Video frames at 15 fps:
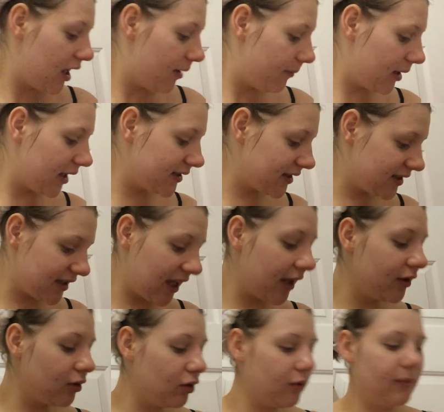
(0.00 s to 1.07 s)
But as I say,
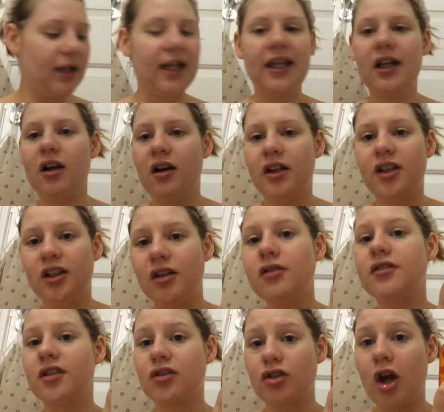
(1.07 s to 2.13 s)
normally I
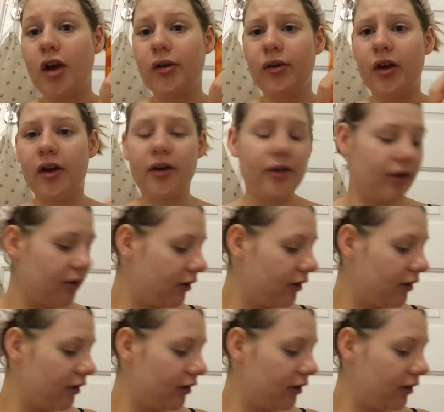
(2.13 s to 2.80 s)
use a toner.